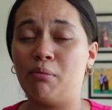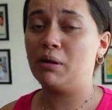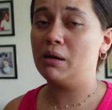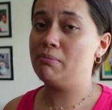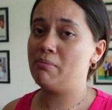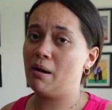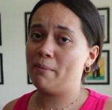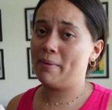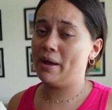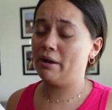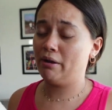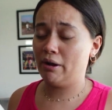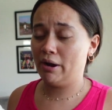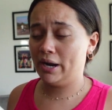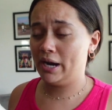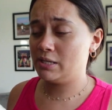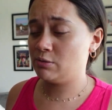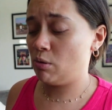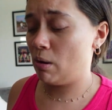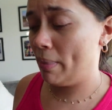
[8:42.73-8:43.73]
a really bad migraine,
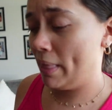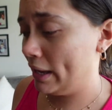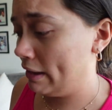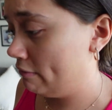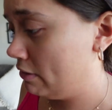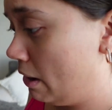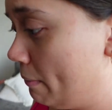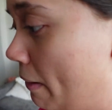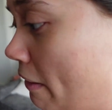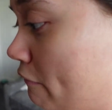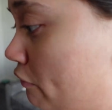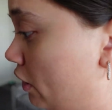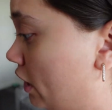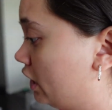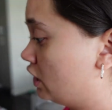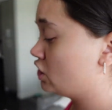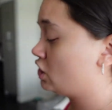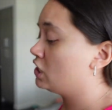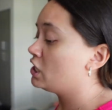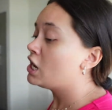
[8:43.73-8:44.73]
that's why I'm not giving you my full
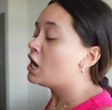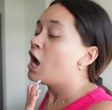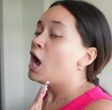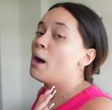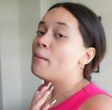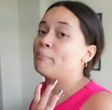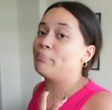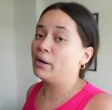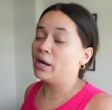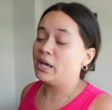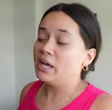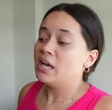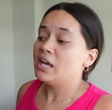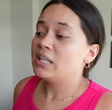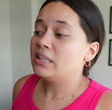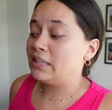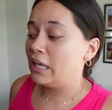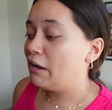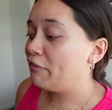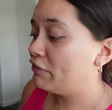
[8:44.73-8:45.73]
energy.
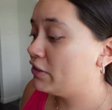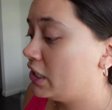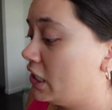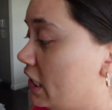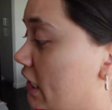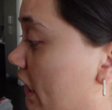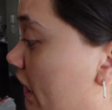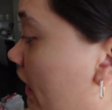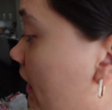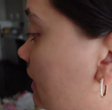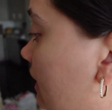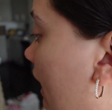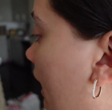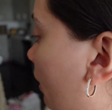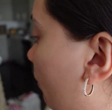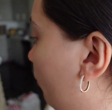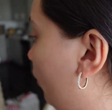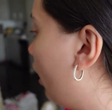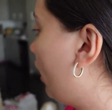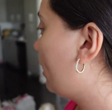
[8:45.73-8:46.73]
But definitely get
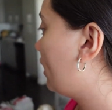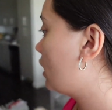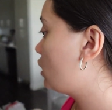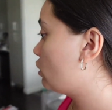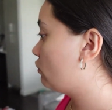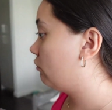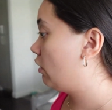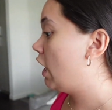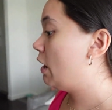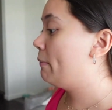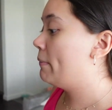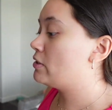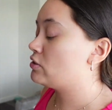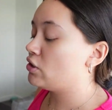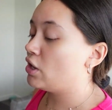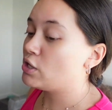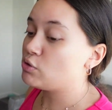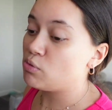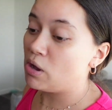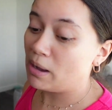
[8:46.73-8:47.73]
excited. We are gonna do Vlogmas, so
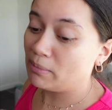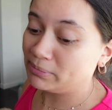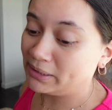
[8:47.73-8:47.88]
that's why